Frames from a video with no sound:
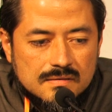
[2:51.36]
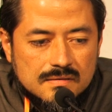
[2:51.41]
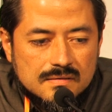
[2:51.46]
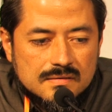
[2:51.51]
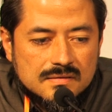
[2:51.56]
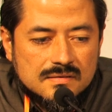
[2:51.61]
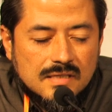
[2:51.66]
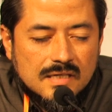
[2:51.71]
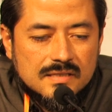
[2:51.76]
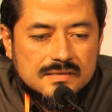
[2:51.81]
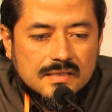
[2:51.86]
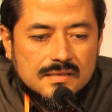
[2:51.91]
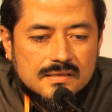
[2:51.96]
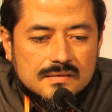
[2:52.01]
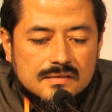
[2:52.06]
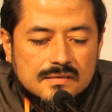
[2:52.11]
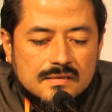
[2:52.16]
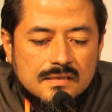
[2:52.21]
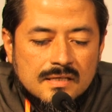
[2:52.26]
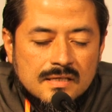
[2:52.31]

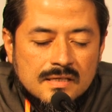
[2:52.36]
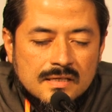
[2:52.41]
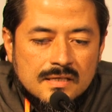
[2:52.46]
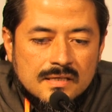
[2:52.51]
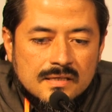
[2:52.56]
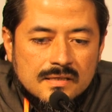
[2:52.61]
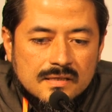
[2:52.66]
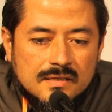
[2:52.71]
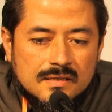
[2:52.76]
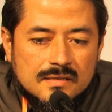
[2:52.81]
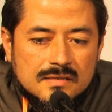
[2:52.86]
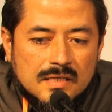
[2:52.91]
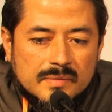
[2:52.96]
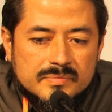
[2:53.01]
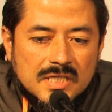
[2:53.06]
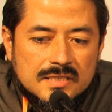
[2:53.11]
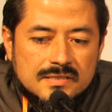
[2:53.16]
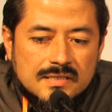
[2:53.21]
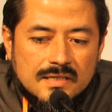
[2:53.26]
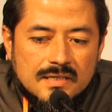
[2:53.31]
started in
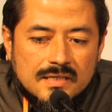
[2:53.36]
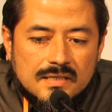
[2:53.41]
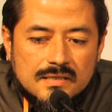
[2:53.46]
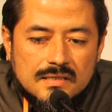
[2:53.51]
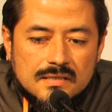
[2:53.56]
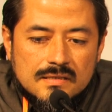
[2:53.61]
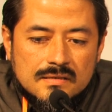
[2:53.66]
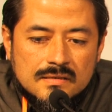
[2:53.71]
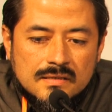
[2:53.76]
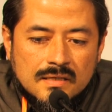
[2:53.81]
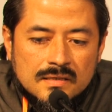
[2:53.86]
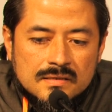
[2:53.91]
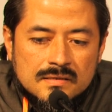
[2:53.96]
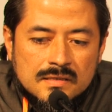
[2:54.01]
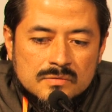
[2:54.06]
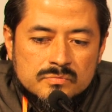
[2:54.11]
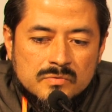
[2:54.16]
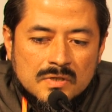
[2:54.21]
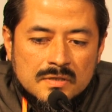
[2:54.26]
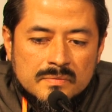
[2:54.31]
Abya Yala, that
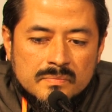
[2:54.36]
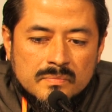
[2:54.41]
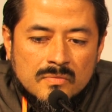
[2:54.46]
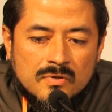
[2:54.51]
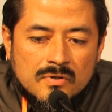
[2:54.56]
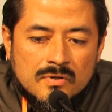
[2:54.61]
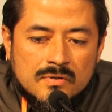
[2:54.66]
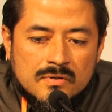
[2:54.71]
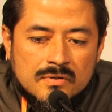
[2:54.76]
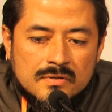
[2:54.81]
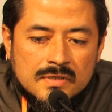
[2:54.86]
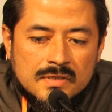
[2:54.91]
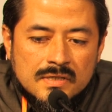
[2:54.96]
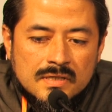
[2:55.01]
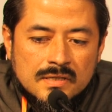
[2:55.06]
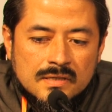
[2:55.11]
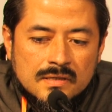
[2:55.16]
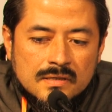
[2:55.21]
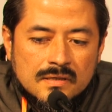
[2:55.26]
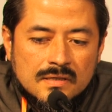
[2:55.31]
there were more
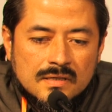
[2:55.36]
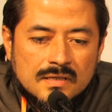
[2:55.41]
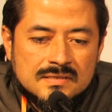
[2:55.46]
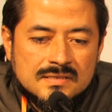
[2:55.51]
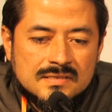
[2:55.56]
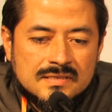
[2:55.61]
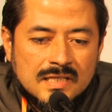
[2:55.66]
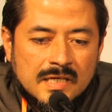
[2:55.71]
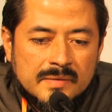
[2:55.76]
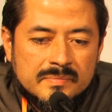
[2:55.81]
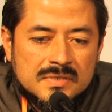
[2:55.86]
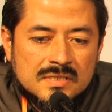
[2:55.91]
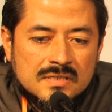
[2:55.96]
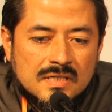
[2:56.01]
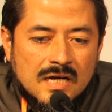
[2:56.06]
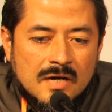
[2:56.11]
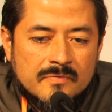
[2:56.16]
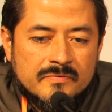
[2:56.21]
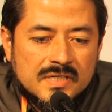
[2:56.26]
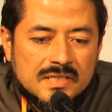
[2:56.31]
enslaved
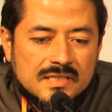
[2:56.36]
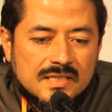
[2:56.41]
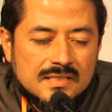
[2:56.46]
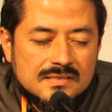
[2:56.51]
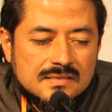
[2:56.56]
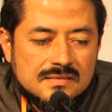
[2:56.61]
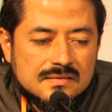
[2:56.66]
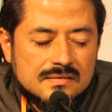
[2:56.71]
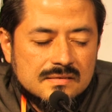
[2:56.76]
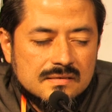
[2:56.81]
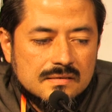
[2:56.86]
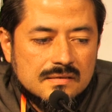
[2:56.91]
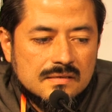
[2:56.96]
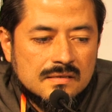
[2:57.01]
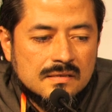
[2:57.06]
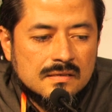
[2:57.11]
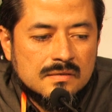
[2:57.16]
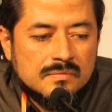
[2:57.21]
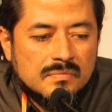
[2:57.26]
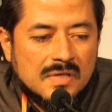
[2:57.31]
Africans
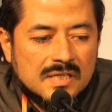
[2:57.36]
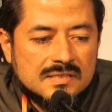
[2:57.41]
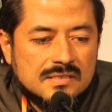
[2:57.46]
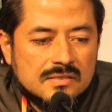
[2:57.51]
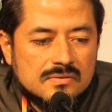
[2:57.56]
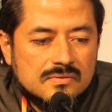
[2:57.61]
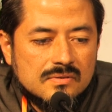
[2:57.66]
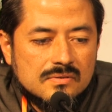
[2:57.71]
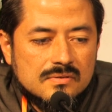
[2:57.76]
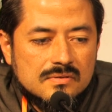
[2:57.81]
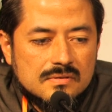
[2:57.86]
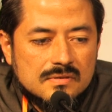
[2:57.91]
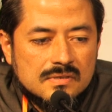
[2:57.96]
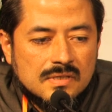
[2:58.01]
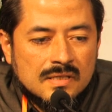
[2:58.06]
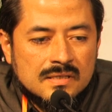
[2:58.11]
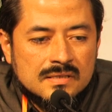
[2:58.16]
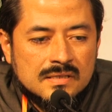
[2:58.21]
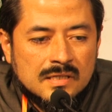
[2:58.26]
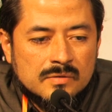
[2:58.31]
in Mexico
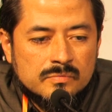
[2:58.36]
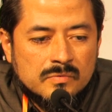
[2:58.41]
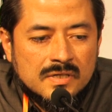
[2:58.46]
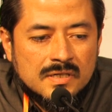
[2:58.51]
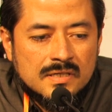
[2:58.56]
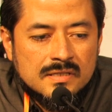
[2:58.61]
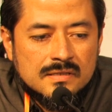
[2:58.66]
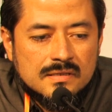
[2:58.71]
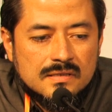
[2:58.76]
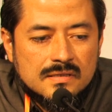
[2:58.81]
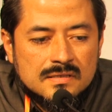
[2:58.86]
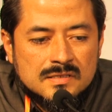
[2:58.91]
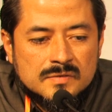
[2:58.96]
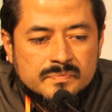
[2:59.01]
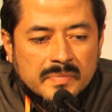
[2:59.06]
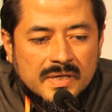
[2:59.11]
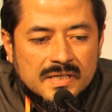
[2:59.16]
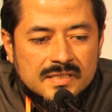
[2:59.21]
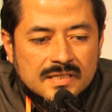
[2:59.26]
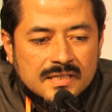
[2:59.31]
than there were
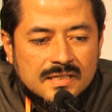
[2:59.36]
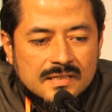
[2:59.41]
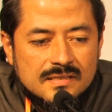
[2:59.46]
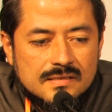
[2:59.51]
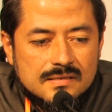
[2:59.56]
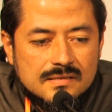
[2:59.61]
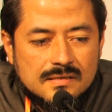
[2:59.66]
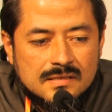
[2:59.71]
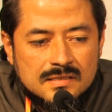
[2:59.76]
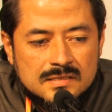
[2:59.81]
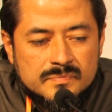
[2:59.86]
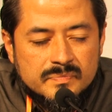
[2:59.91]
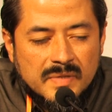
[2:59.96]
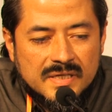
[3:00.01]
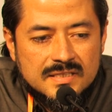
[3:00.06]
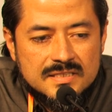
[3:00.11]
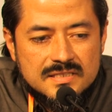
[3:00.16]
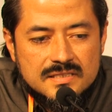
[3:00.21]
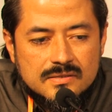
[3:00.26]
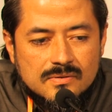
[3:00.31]

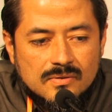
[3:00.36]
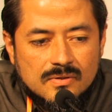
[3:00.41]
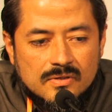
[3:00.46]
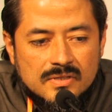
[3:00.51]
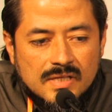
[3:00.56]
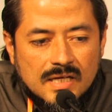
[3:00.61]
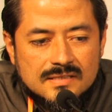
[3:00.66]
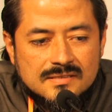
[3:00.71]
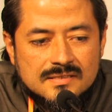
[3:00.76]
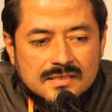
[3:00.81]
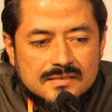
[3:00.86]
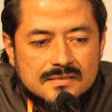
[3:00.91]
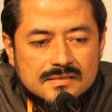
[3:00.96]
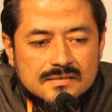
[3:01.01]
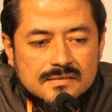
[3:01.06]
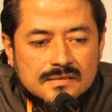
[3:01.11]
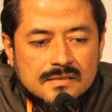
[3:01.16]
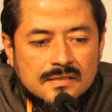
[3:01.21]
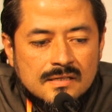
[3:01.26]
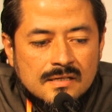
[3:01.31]
Spanish
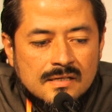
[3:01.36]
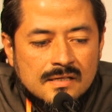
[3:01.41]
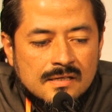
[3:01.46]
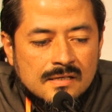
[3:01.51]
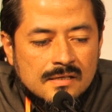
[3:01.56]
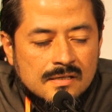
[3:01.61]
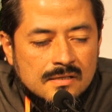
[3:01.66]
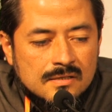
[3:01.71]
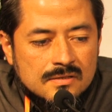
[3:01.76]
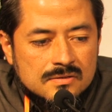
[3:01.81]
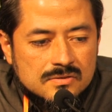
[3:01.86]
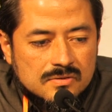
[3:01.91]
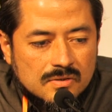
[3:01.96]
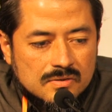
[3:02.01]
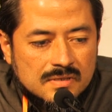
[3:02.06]
colonizers. So